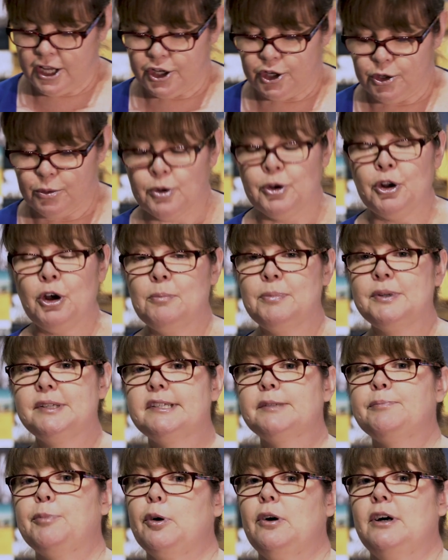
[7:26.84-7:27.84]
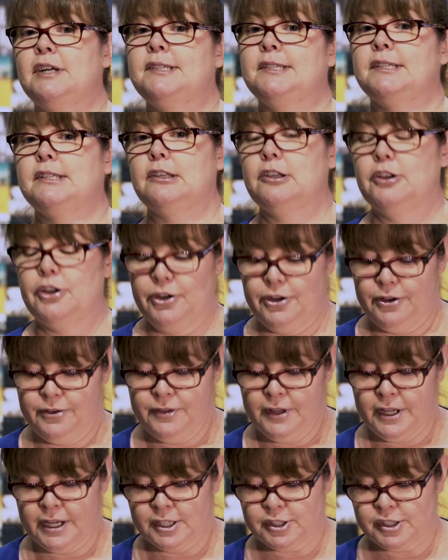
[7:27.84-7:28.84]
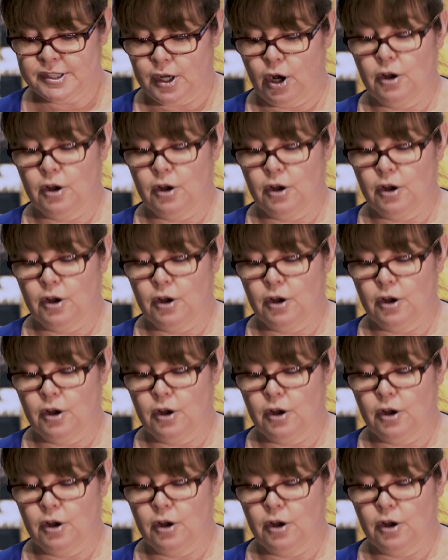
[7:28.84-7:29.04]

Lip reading: You will not be surprised to learn that